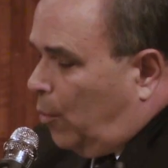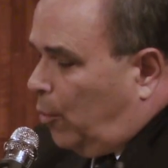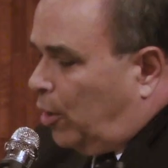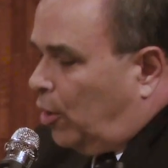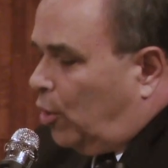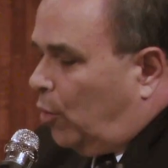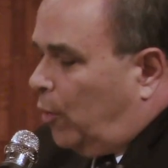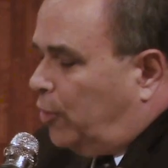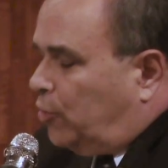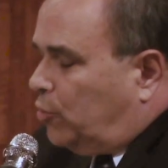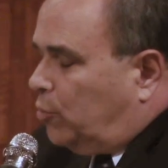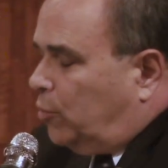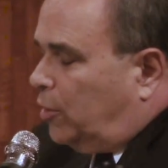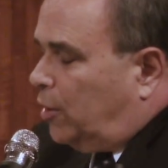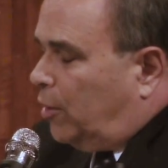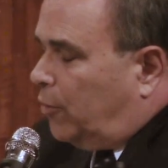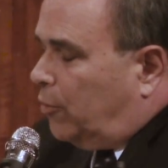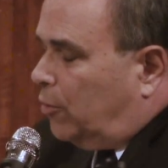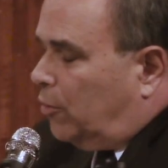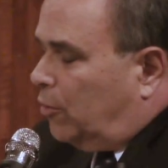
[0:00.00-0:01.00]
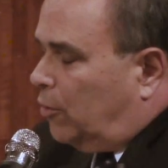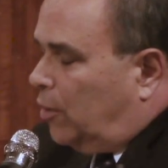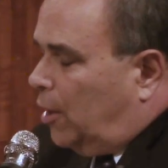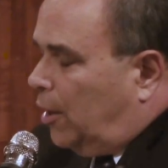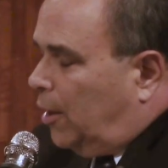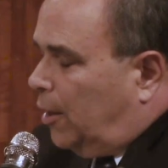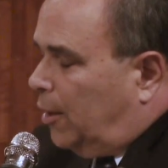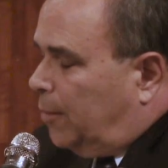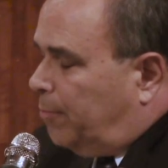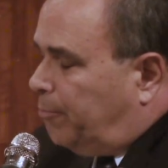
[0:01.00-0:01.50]
I want to go on to
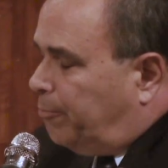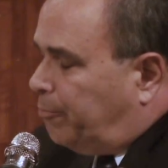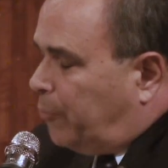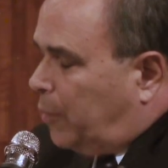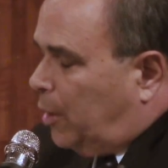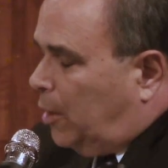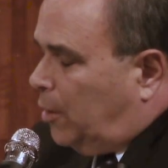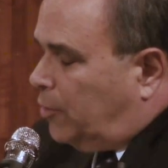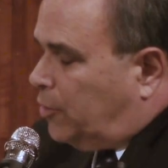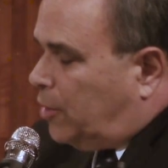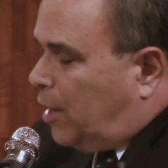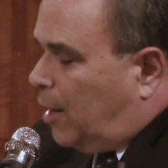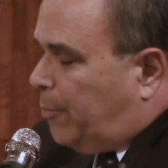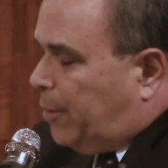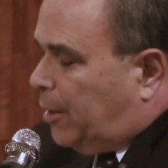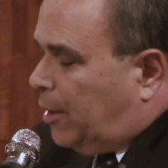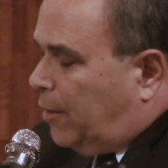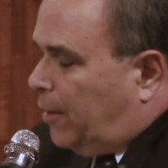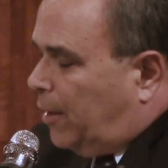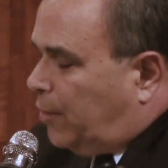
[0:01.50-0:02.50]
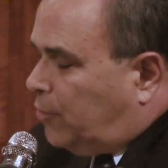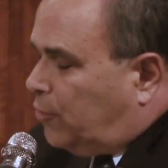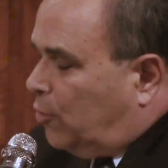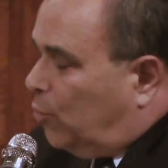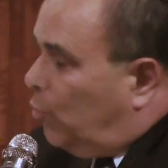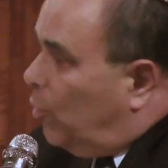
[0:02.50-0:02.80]
another topic, and that's